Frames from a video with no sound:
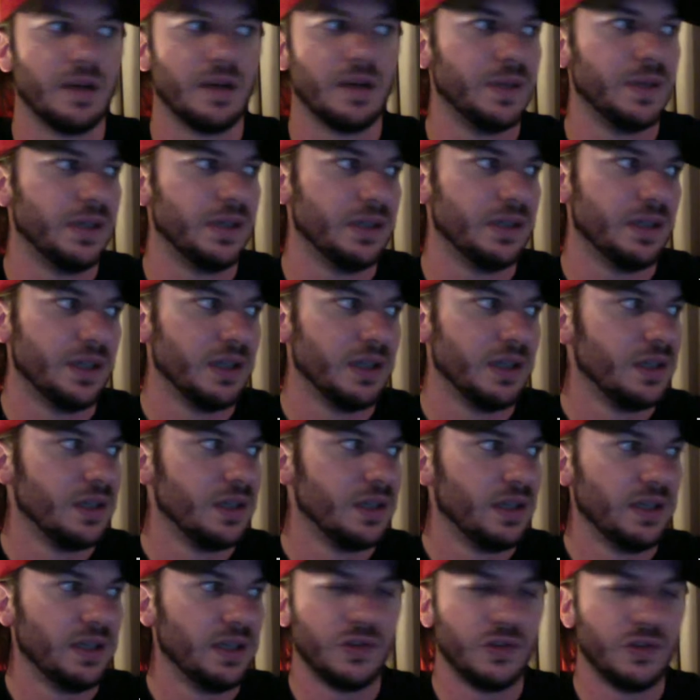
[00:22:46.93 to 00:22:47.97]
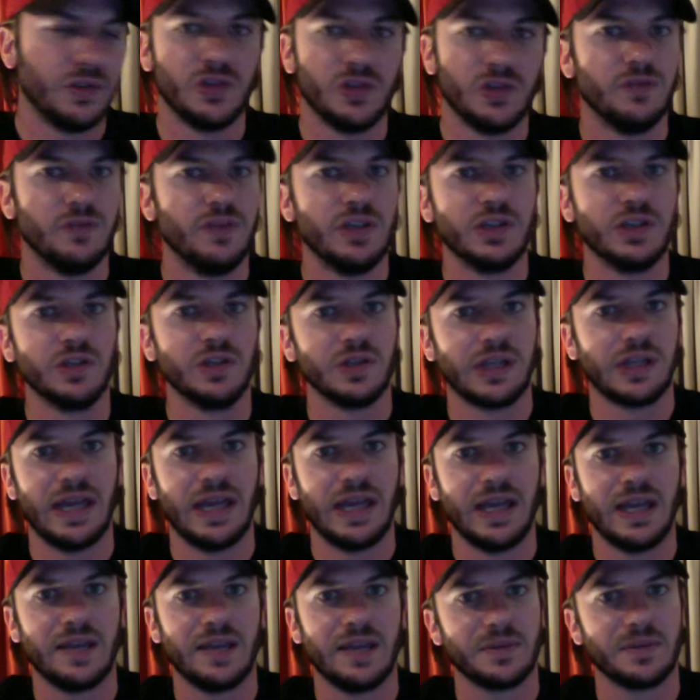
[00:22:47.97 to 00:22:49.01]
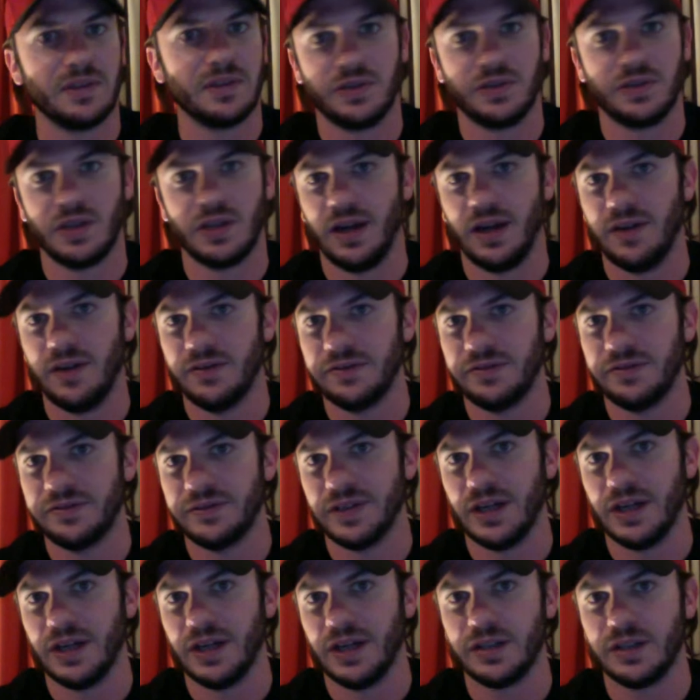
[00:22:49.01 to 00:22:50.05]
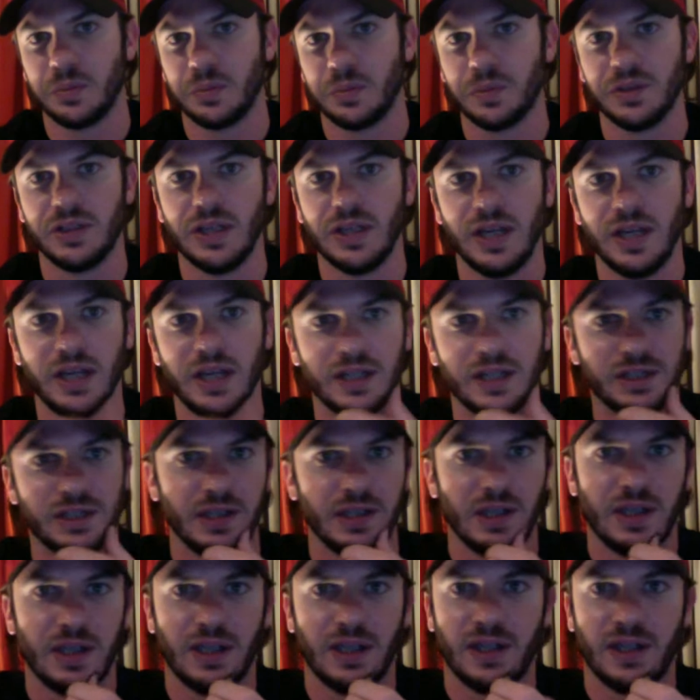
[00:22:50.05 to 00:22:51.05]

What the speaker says: I mean, it's these divisional games. They're tough to predict.